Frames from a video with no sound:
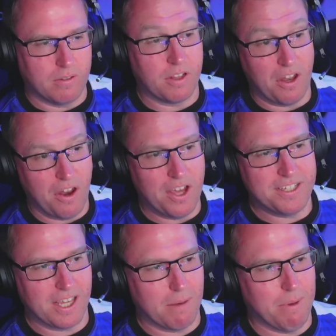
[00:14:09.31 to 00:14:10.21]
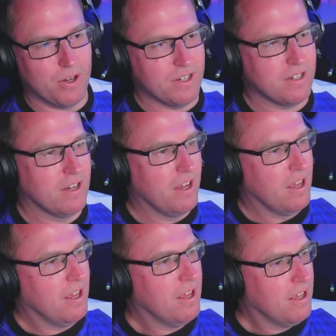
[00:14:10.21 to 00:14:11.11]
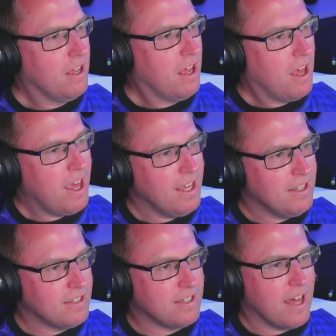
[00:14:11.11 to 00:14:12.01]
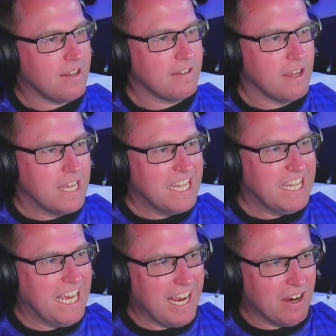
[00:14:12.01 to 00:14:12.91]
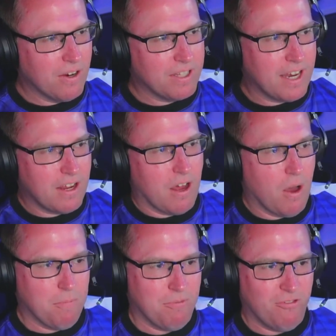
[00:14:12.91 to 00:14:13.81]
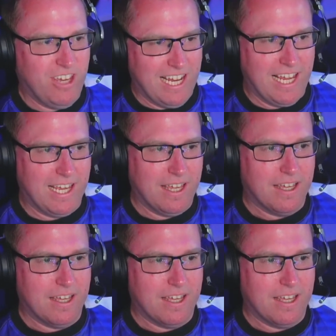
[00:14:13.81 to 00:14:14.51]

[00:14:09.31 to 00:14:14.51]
But the nice thing about it is that the air that I'm feeling